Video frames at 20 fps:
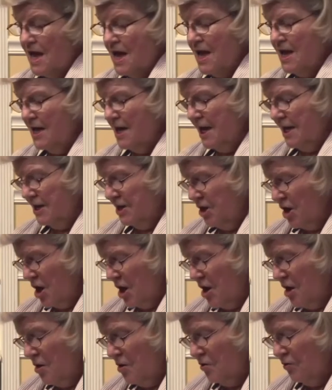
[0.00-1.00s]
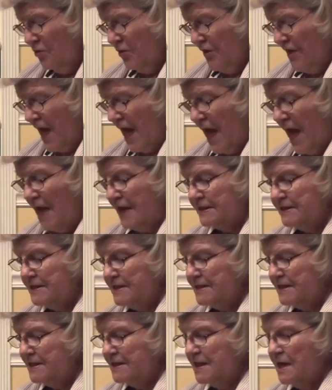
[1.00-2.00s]
And I know
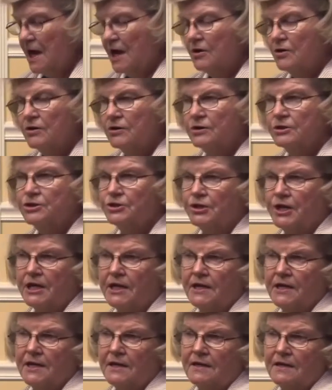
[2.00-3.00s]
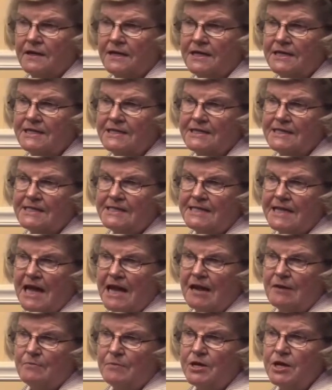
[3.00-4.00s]
that Erdrich is the
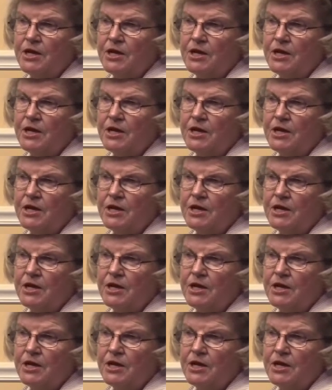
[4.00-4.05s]
same.